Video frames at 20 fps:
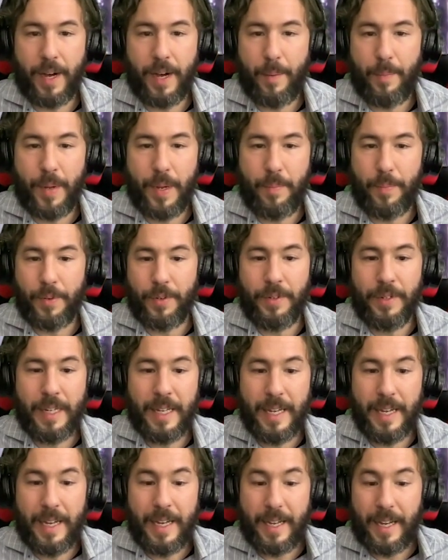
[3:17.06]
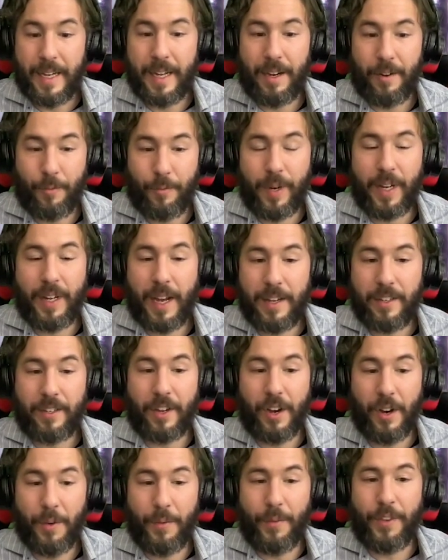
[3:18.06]
people,
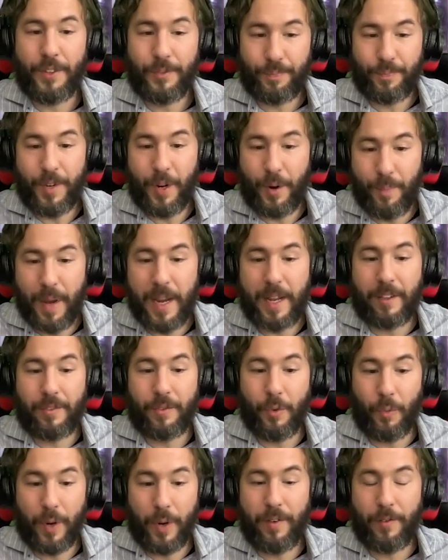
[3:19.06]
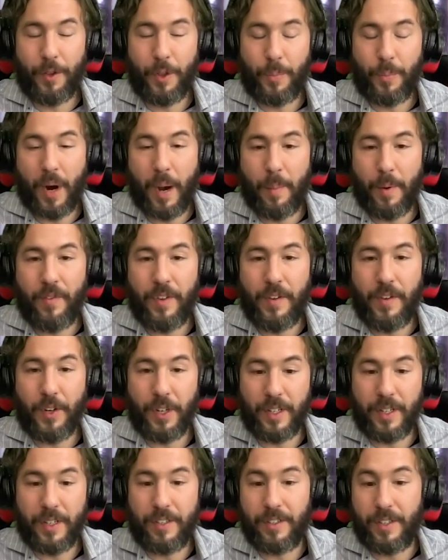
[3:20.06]
realizing, oh, this makes whatever the problem of
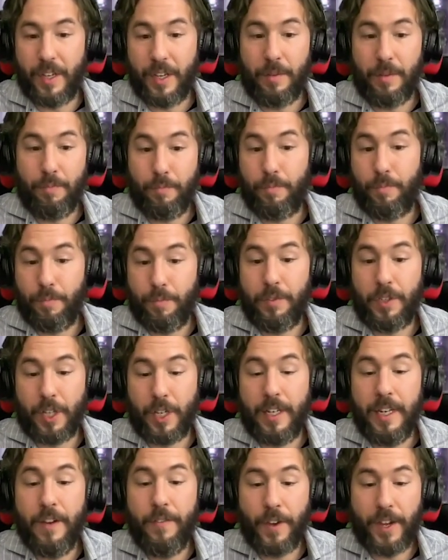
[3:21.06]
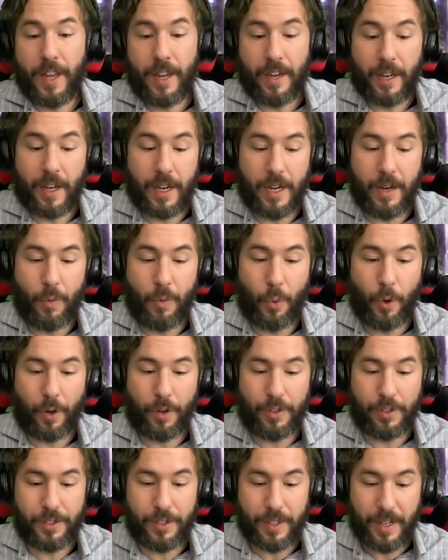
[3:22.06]
evil is significantly
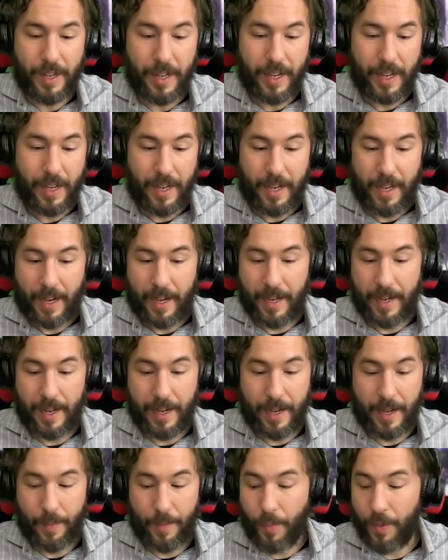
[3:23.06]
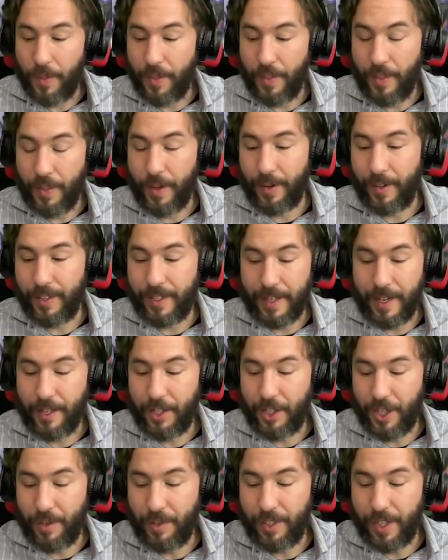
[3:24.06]
worse. There's the
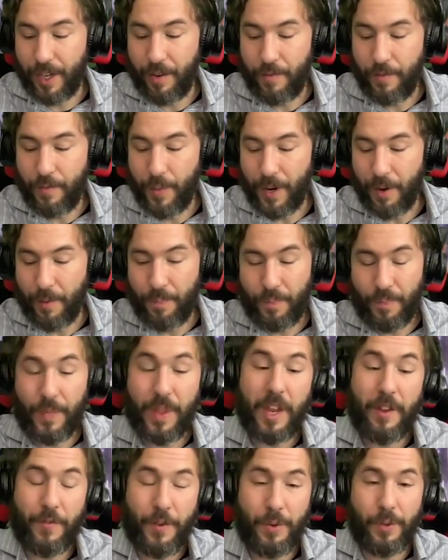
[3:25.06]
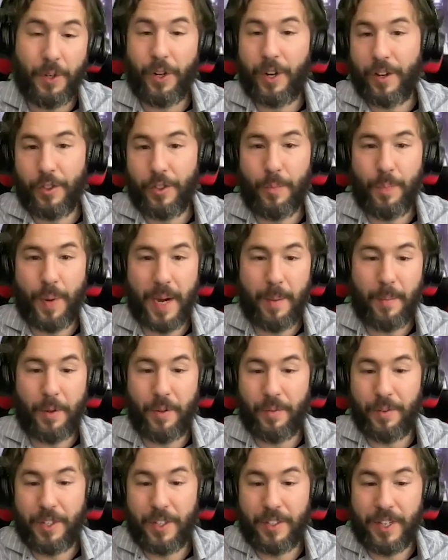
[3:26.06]
issues of, well, if you look at the
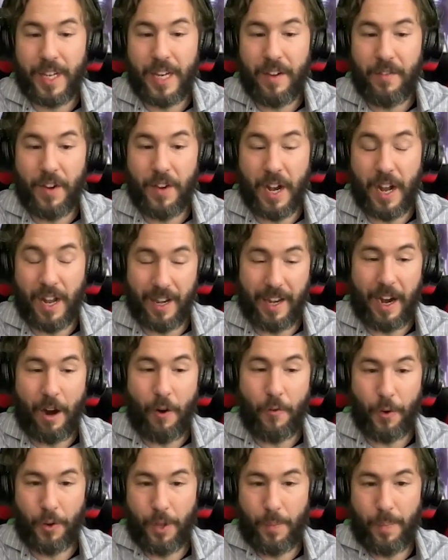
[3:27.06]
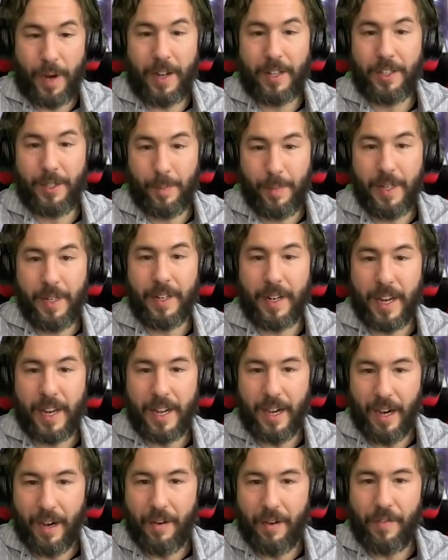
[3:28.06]
Bible, does it even allow for the
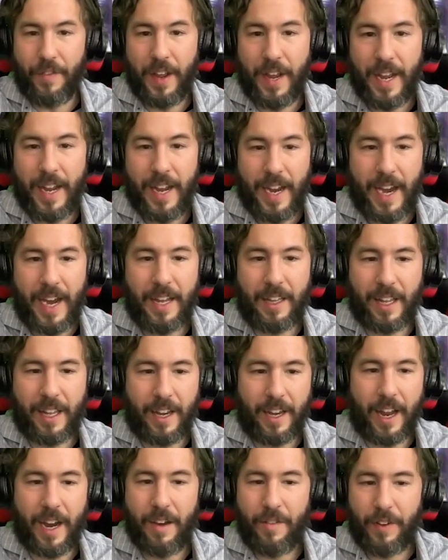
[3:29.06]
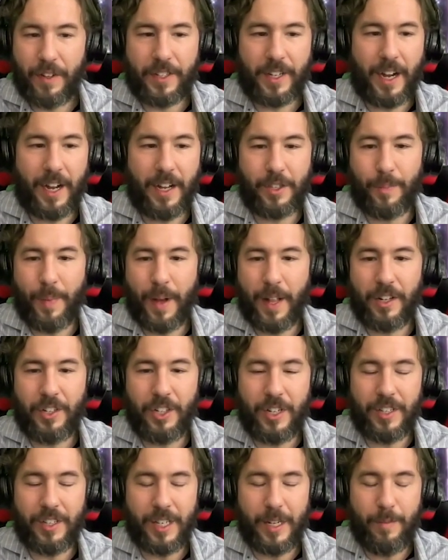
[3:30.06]
possibility of alien life? Its
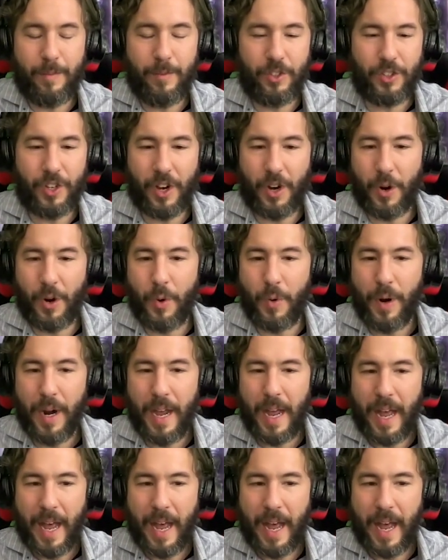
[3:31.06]
cosmology seems so